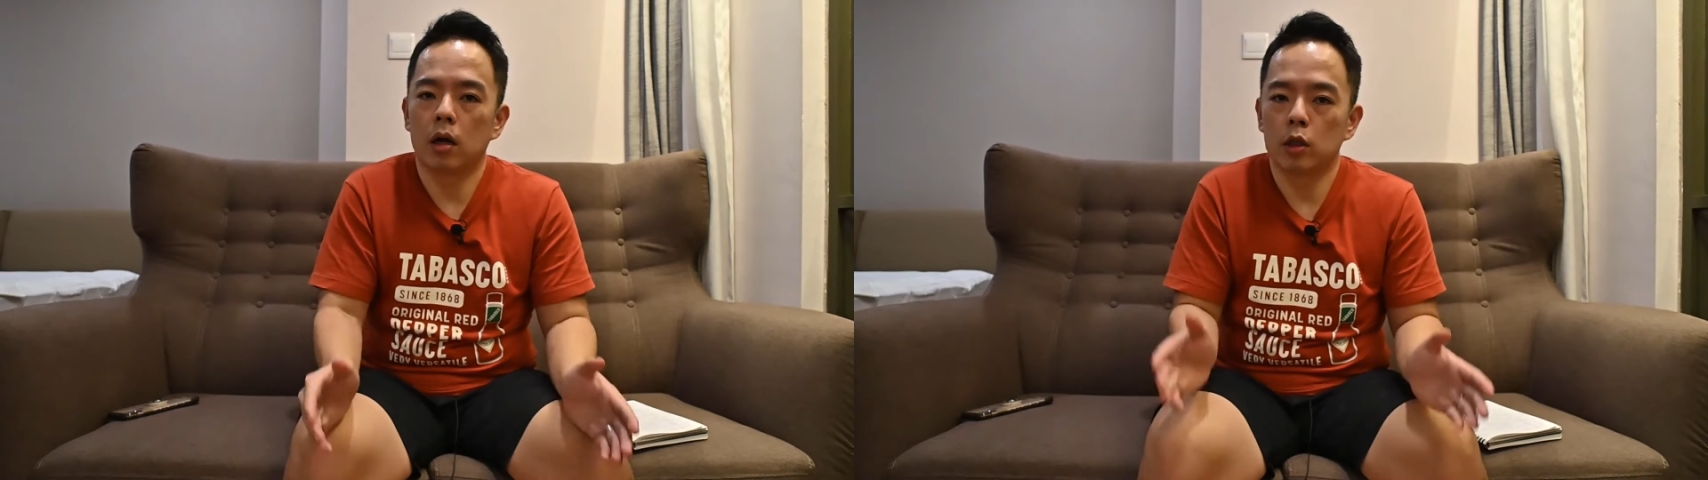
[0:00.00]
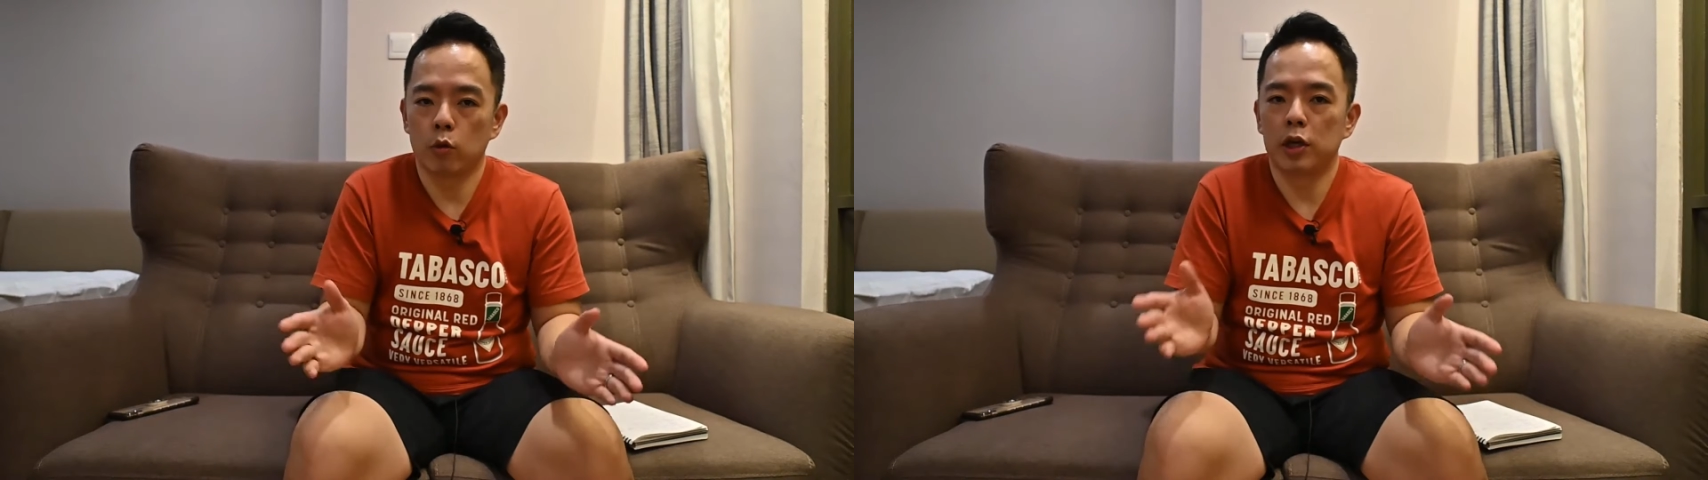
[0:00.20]

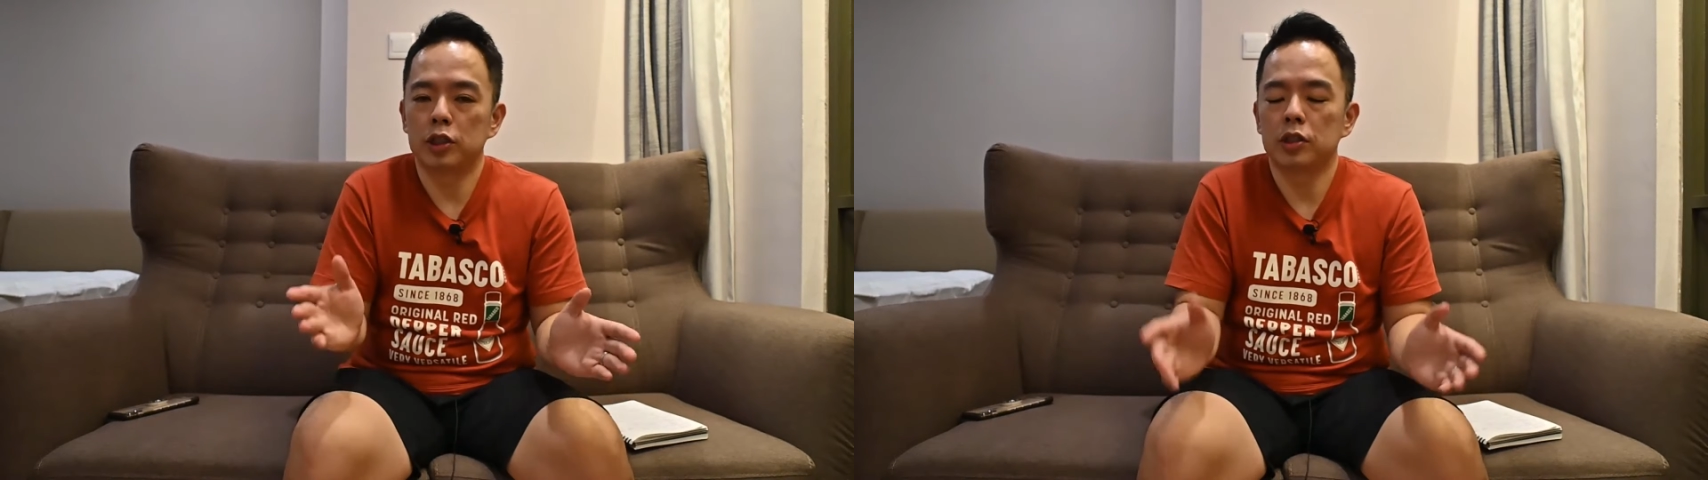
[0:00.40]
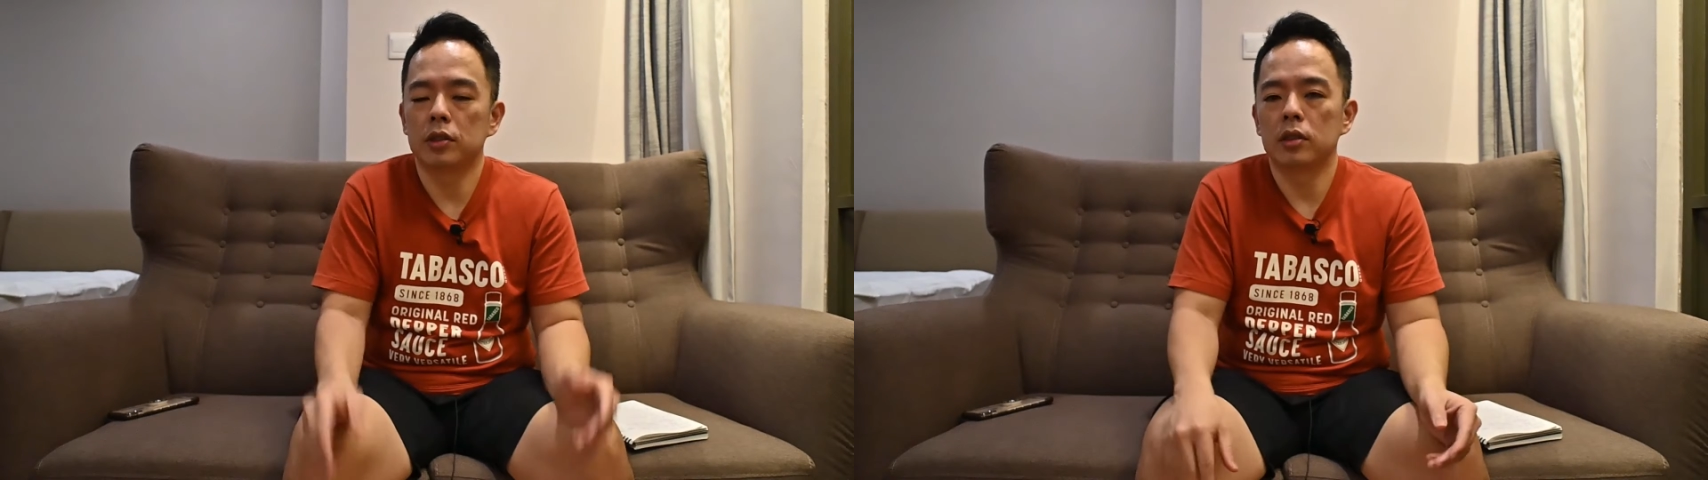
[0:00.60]

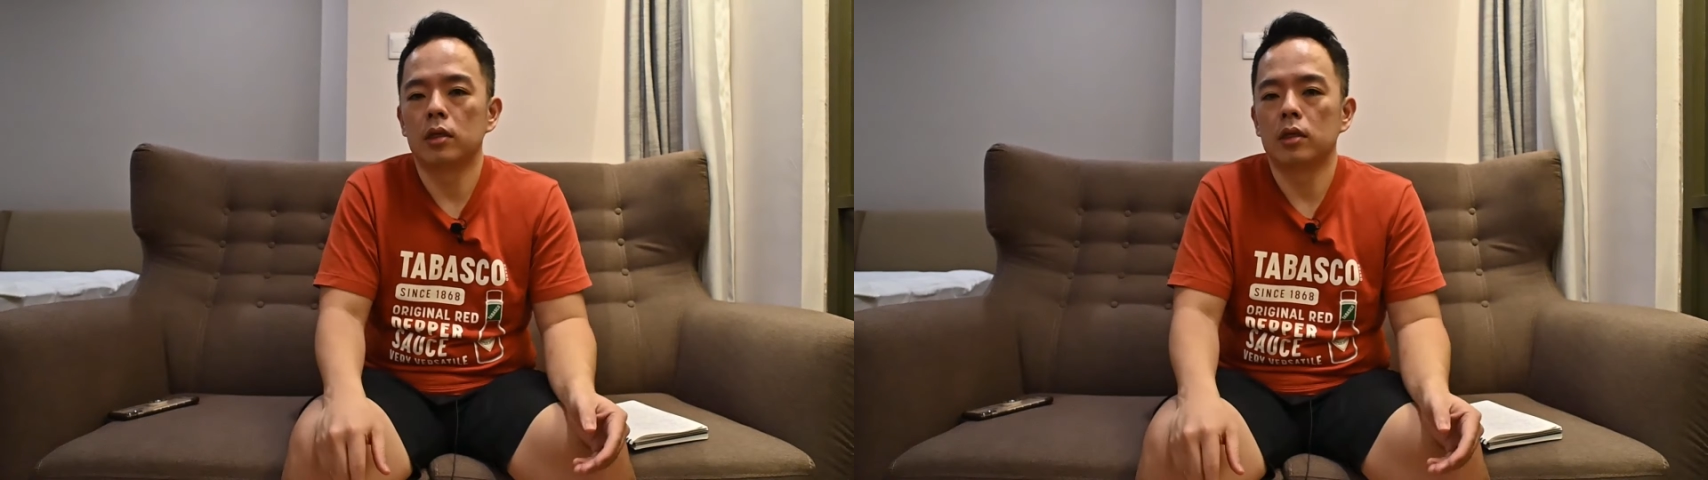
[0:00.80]
duration.